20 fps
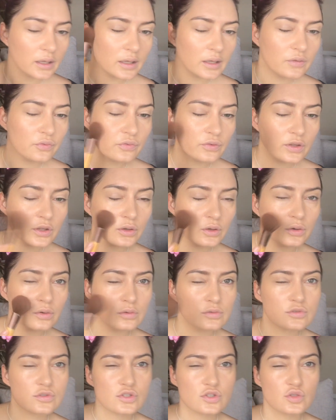If you
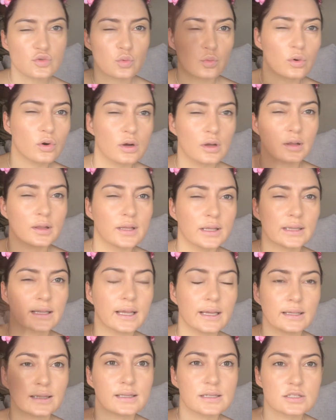swirl it
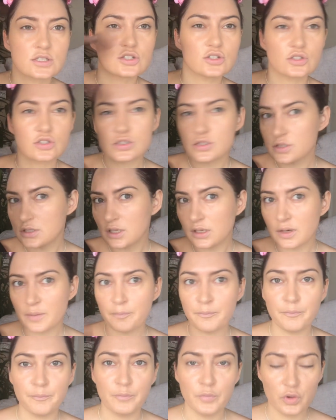like this, you're just gonna
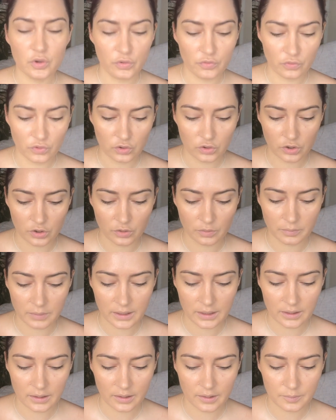move all your
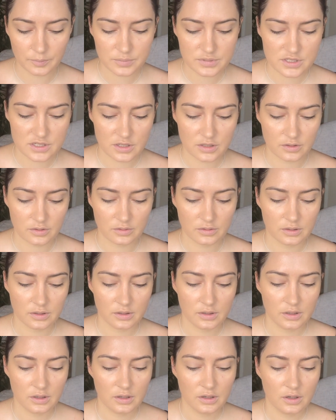makeup. So
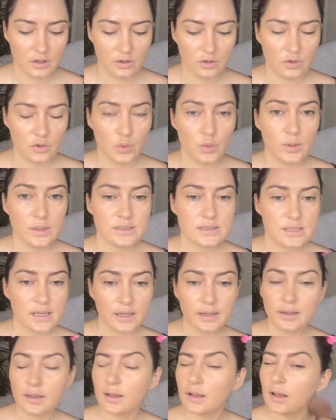always
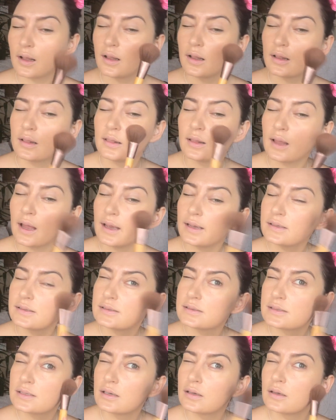like
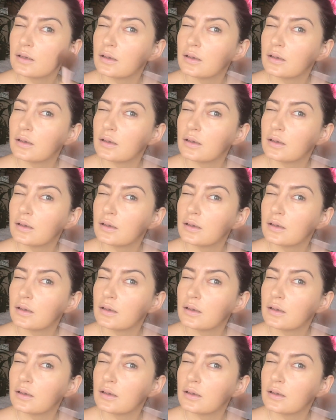light,